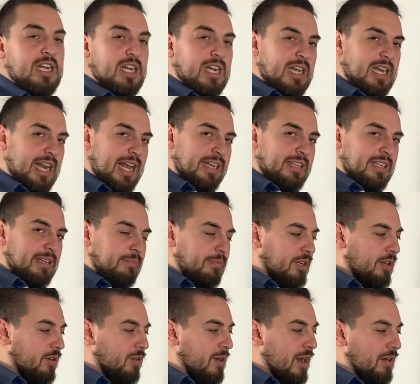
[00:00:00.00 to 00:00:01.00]
let him
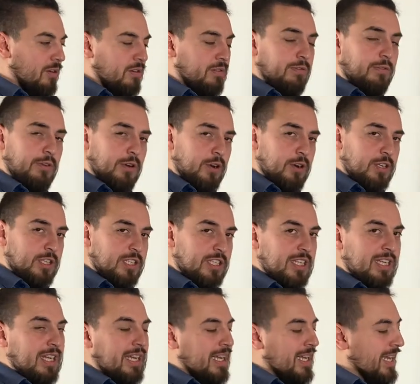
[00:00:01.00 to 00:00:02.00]
go out first,
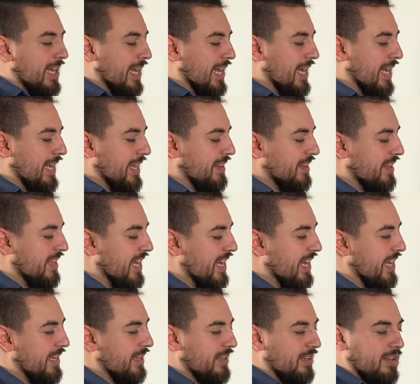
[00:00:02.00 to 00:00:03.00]
and
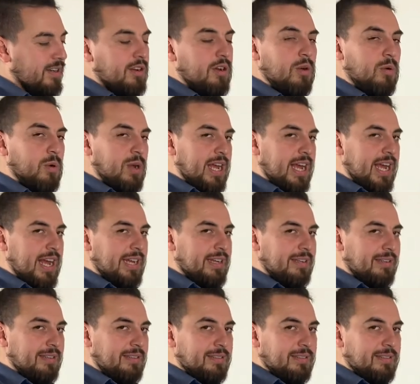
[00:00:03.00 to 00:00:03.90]
then go ahead.